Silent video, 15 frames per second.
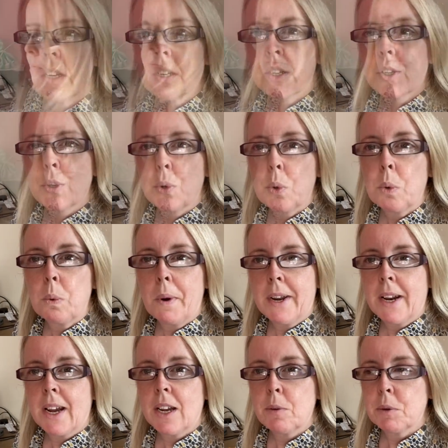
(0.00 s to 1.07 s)
So when
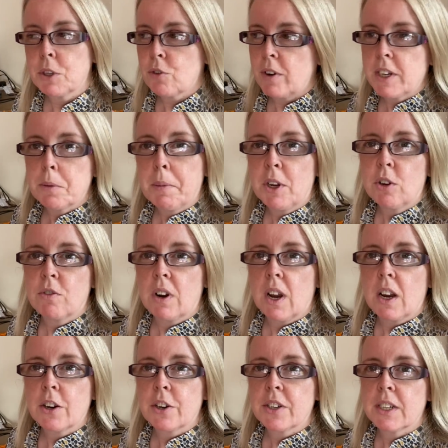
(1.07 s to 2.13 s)
I was threading my
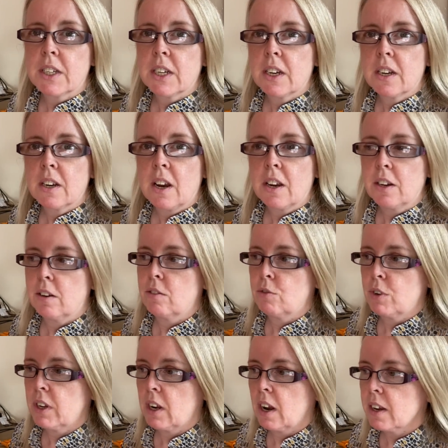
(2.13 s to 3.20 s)
overlocker today, I
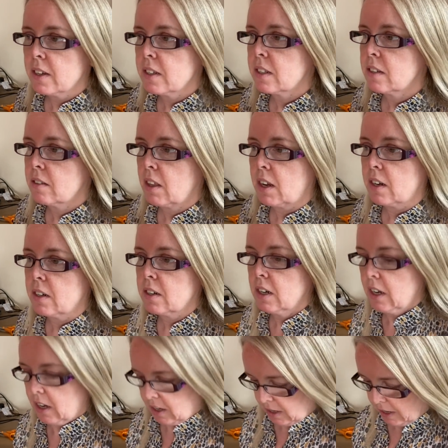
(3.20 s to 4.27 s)
realised that
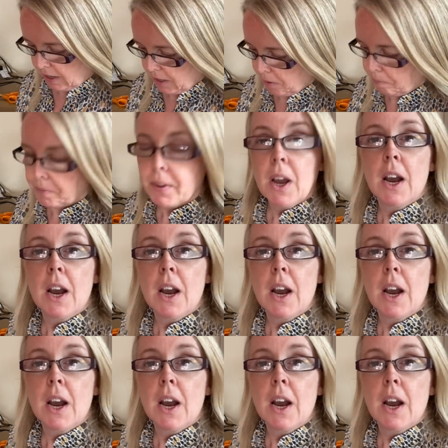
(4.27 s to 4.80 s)
um,